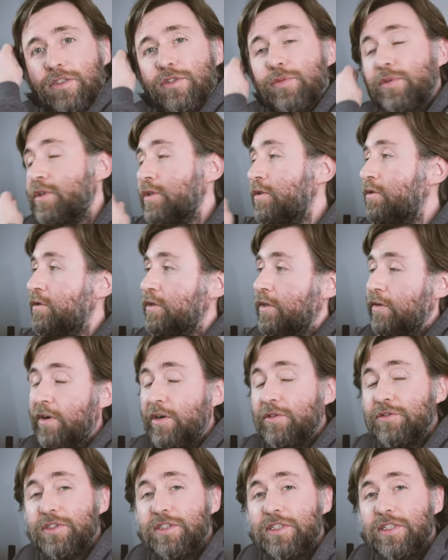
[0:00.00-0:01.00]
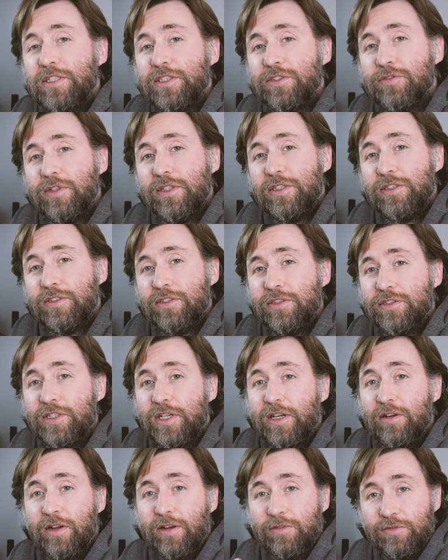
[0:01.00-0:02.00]
So we can use our LCD screens to
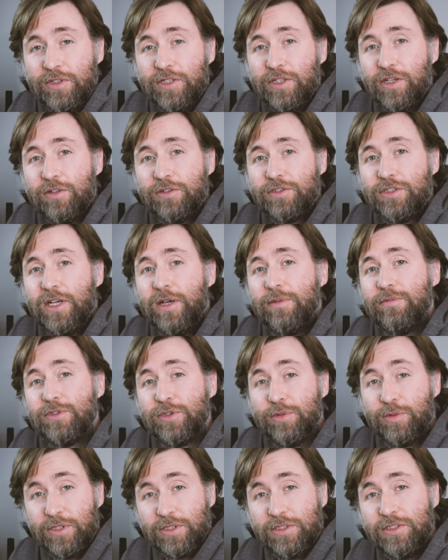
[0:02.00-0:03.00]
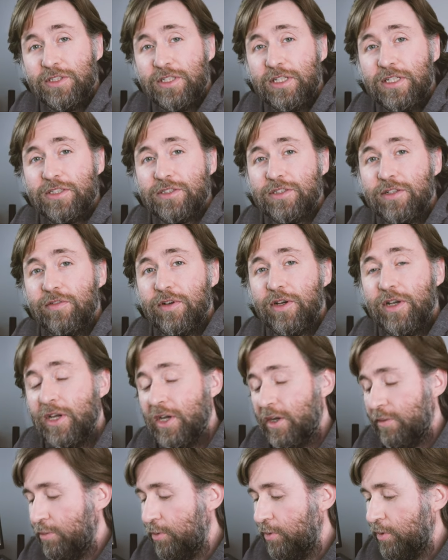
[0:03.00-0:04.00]
share our video chat so we can see each other,
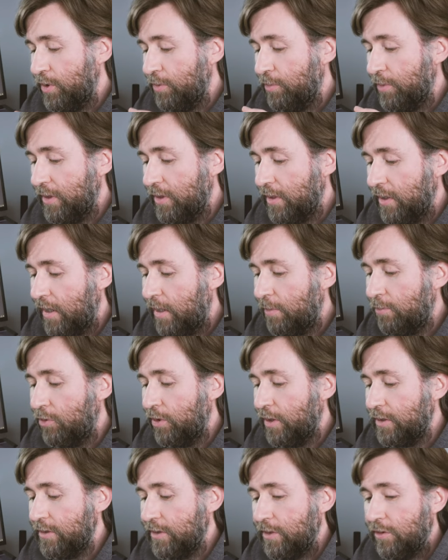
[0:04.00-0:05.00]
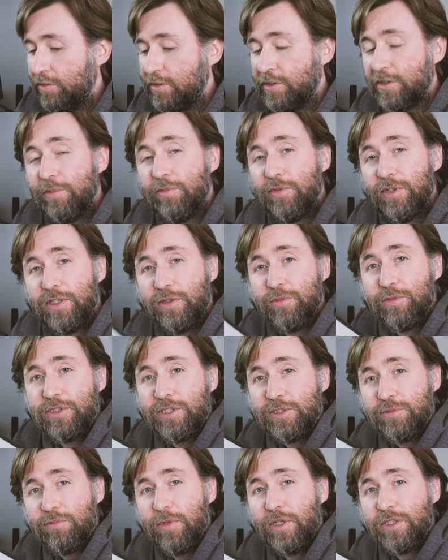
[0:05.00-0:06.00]
but we can be collaborating on something
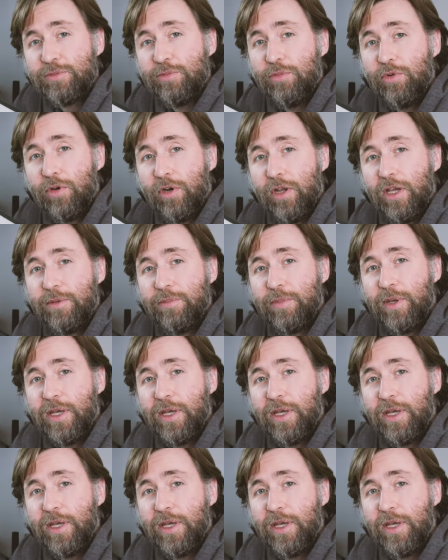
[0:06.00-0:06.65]
which is much more like